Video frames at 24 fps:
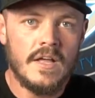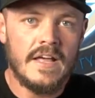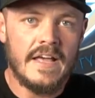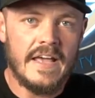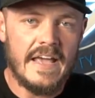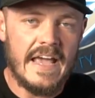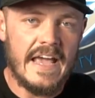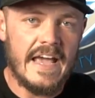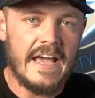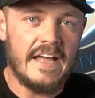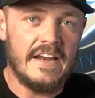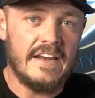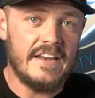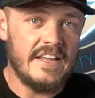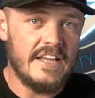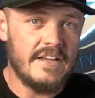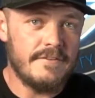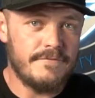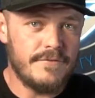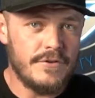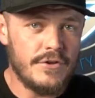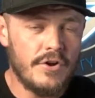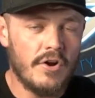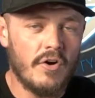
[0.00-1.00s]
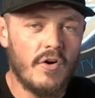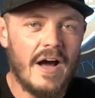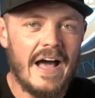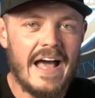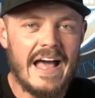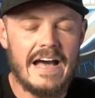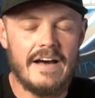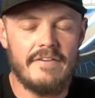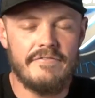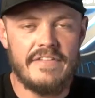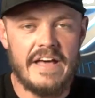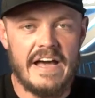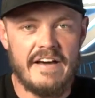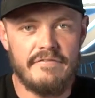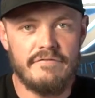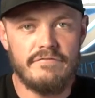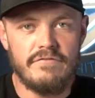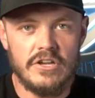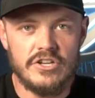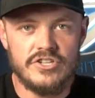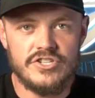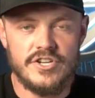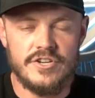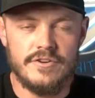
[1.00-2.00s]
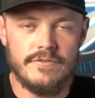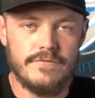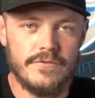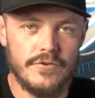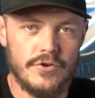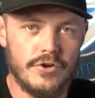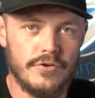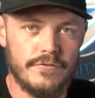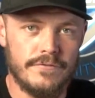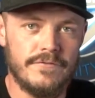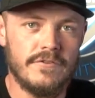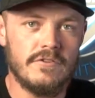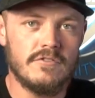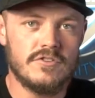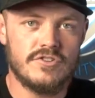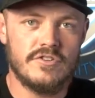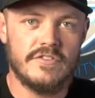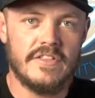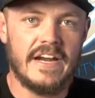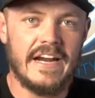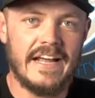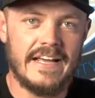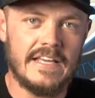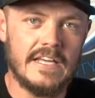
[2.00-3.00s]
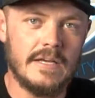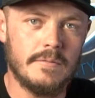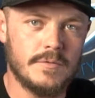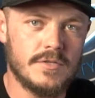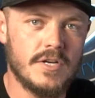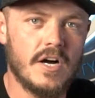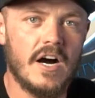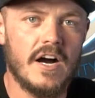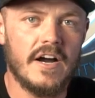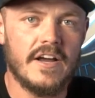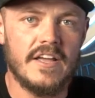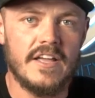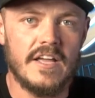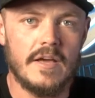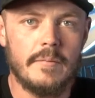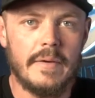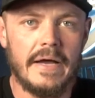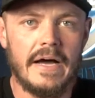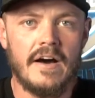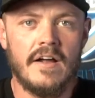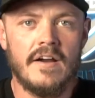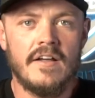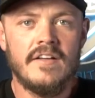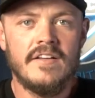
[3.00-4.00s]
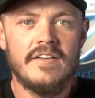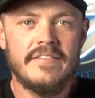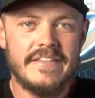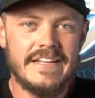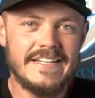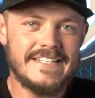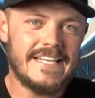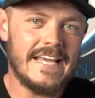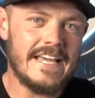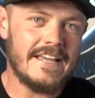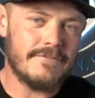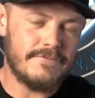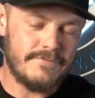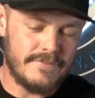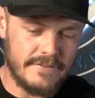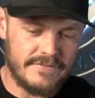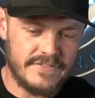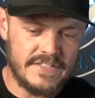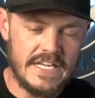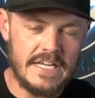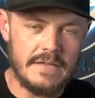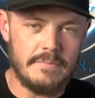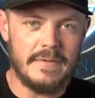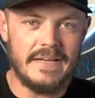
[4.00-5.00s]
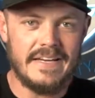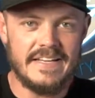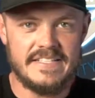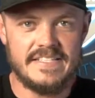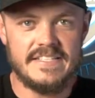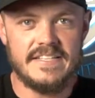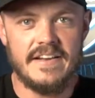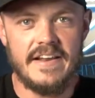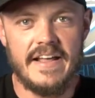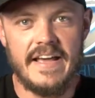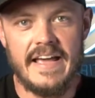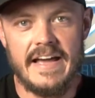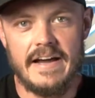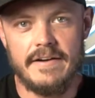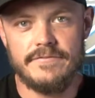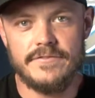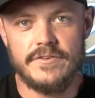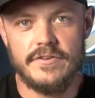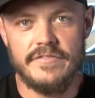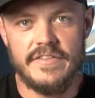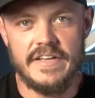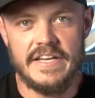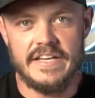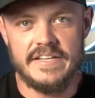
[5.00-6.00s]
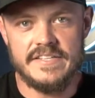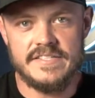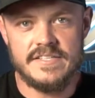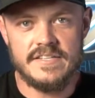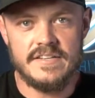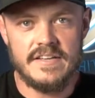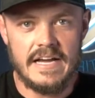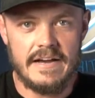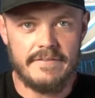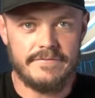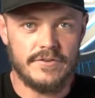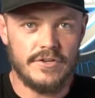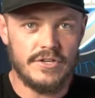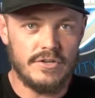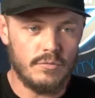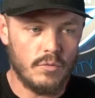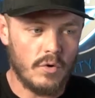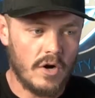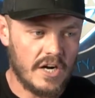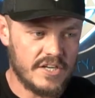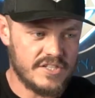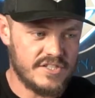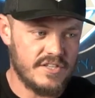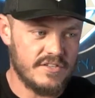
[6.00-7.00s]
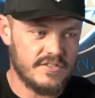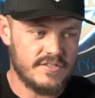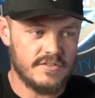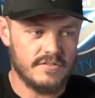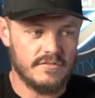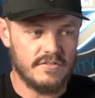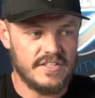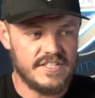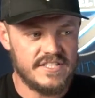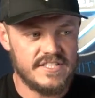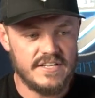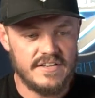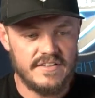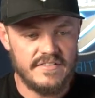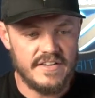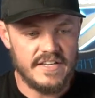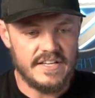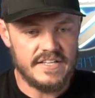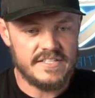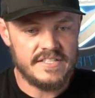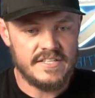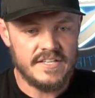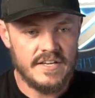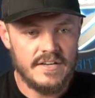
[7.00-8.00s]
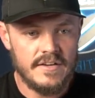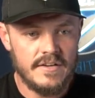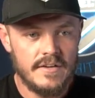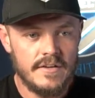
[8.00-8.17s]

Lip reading: And if you don't have that vision for your future that I keep talking about, then take 15 minutes today after you watch this or listen to this,